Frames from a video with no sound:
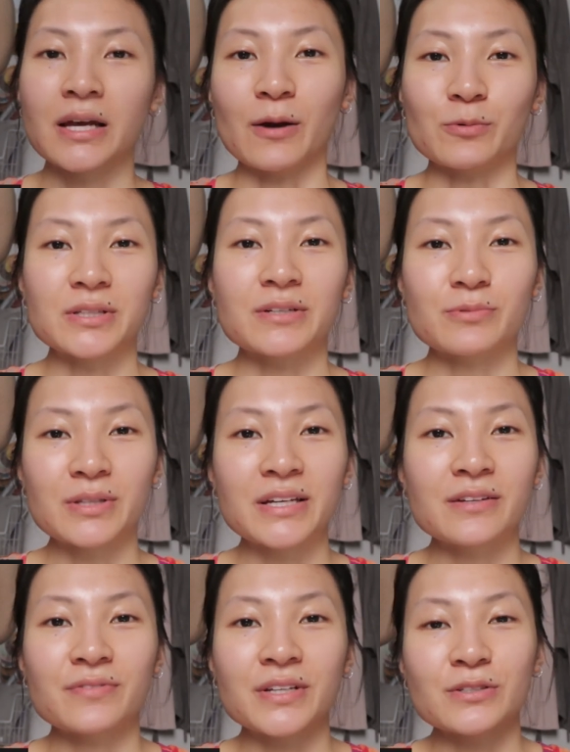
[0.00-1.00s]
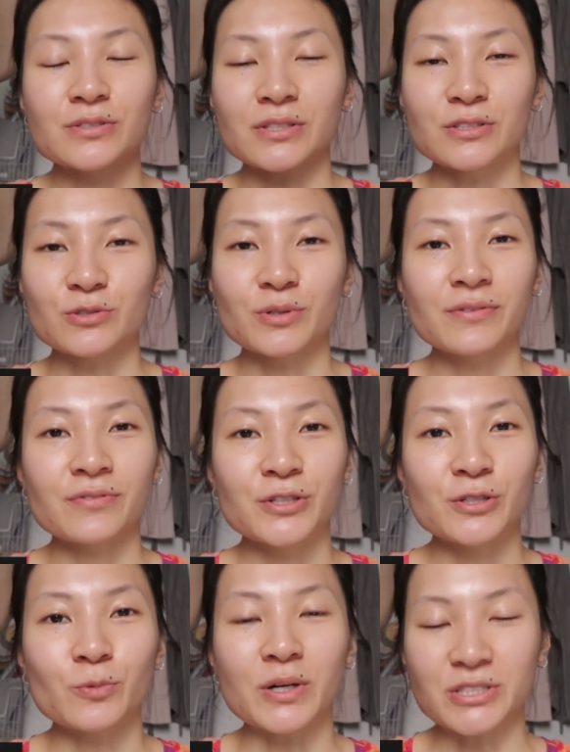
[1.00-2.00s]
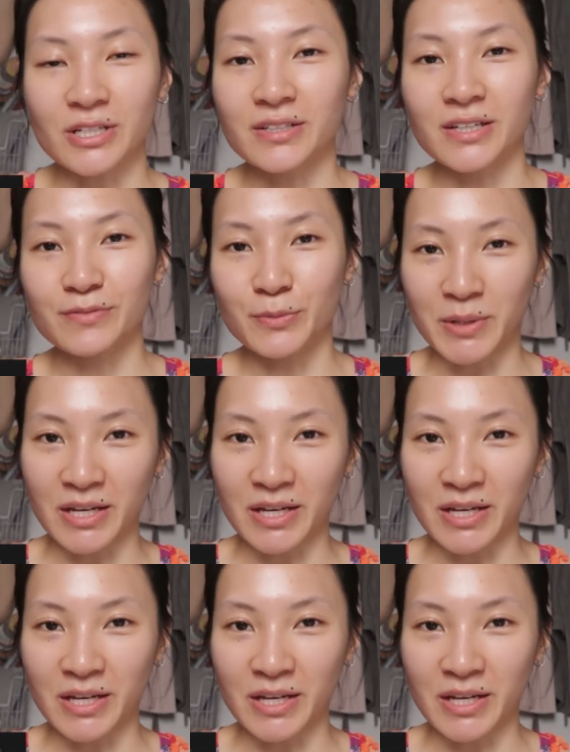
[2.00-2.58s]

I will leave related videos on the screen for you to watch any of them